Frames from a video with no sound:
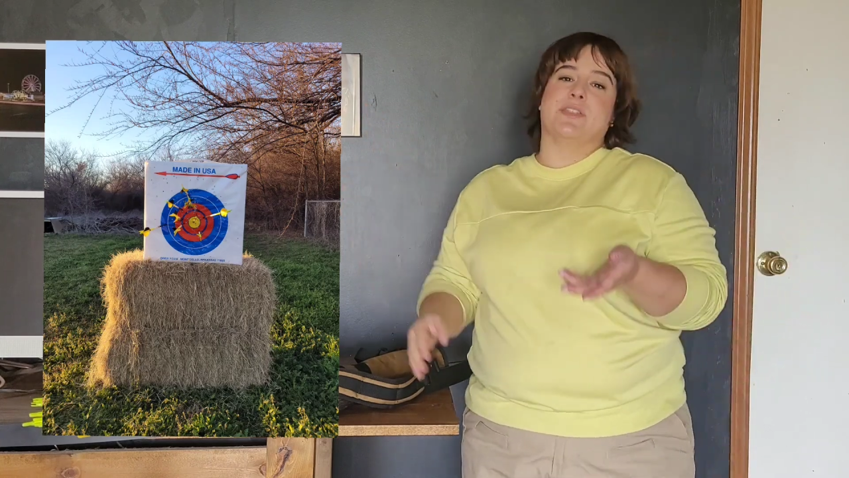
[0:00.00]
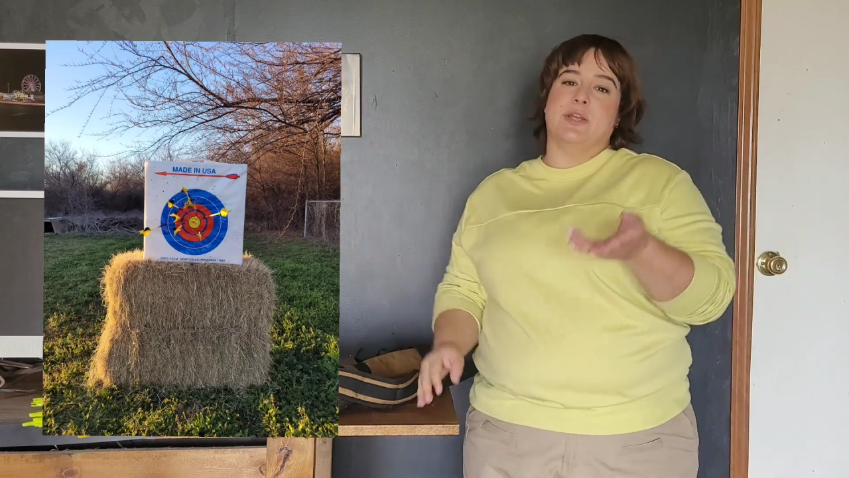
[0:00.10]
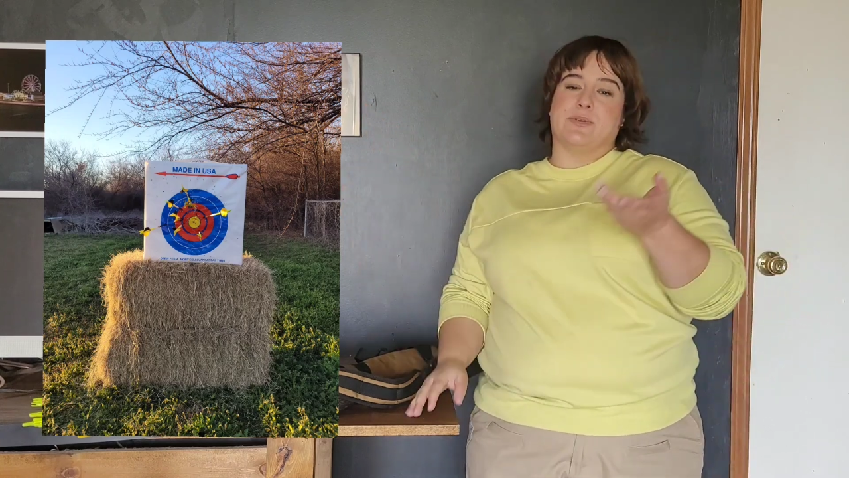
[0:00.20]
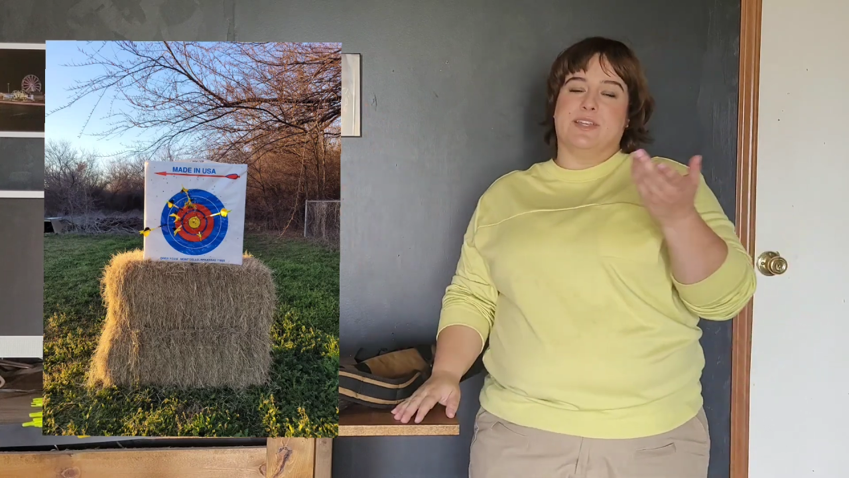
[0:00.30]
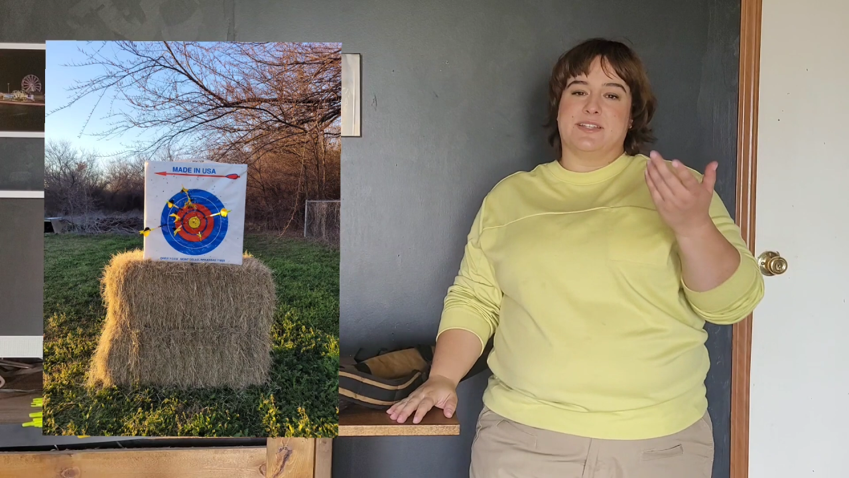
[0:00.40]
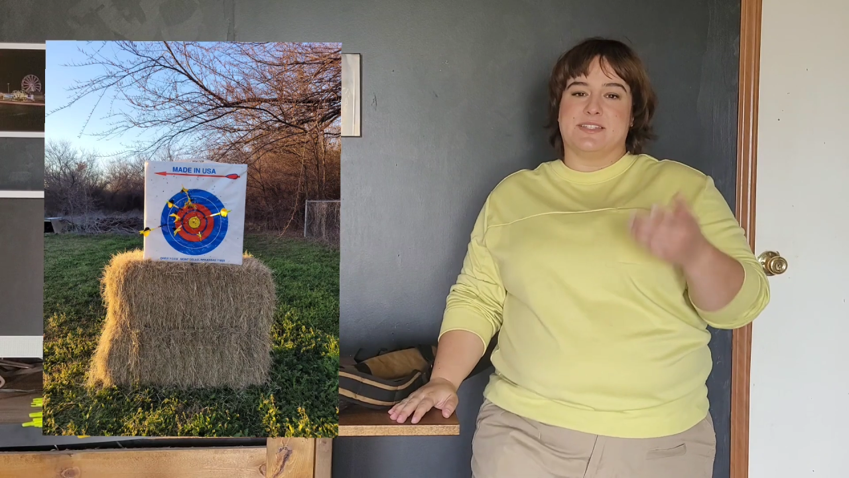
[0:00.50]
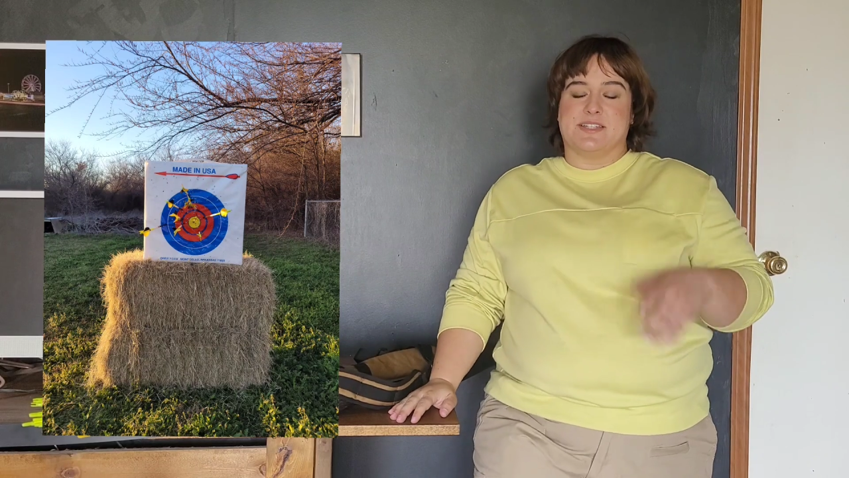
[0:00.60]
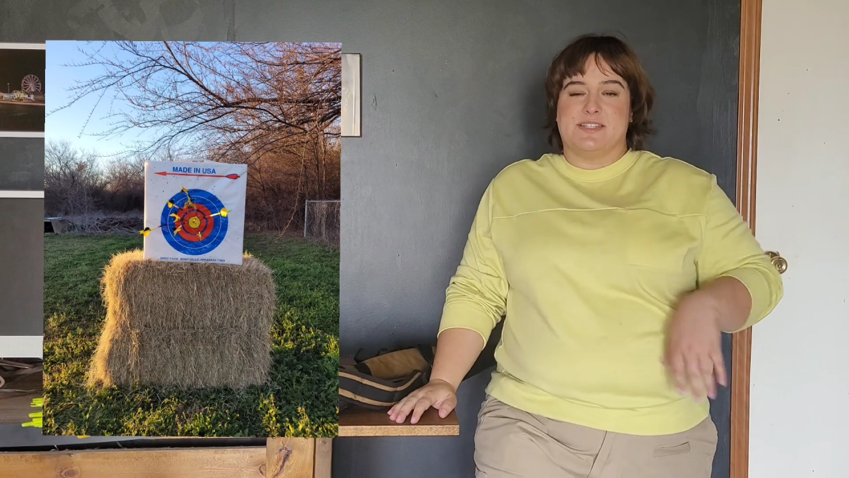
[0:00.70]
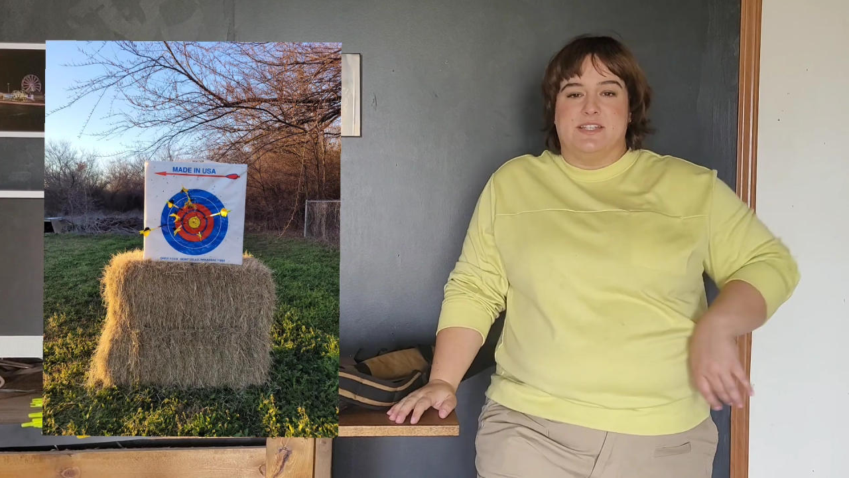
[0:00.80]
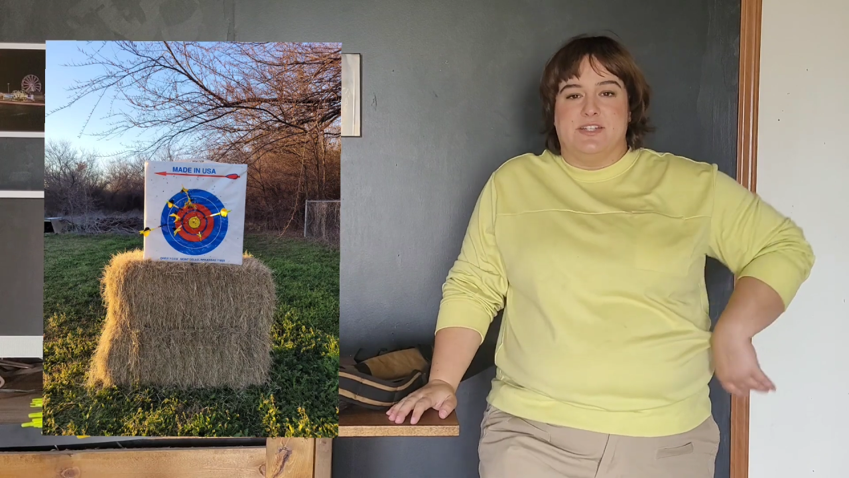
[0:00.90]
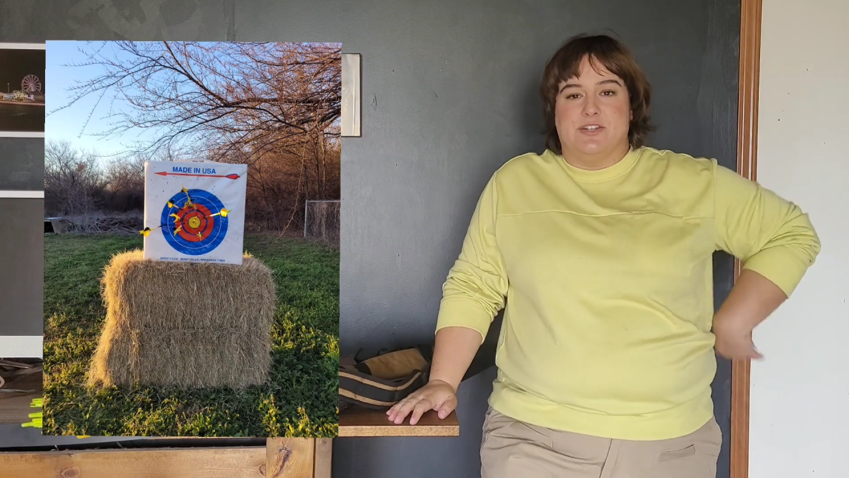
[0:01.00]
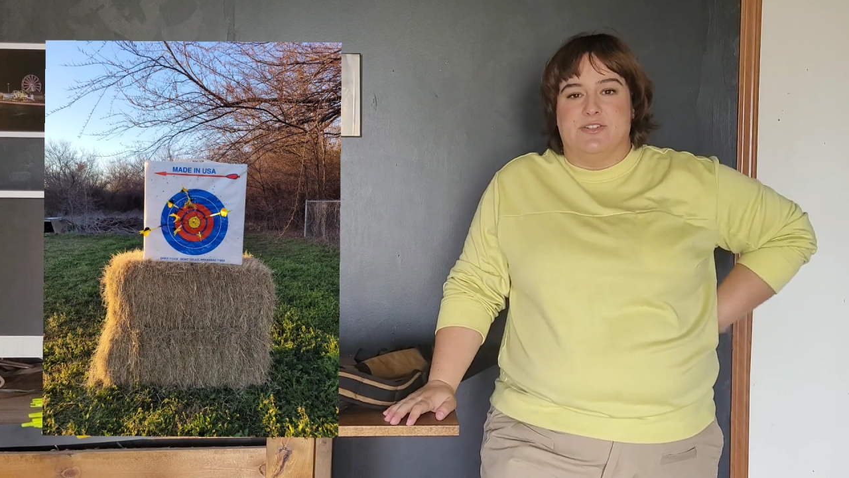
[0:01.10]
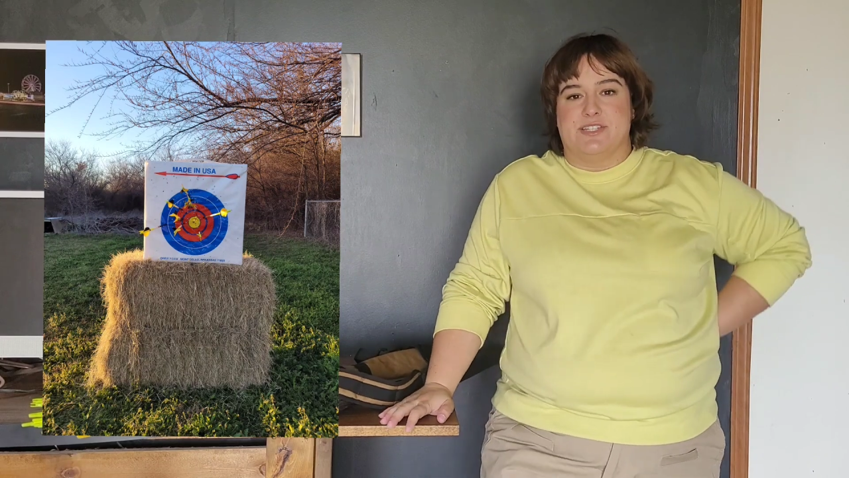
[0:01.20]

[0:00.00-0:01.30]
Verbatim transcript: They were like $16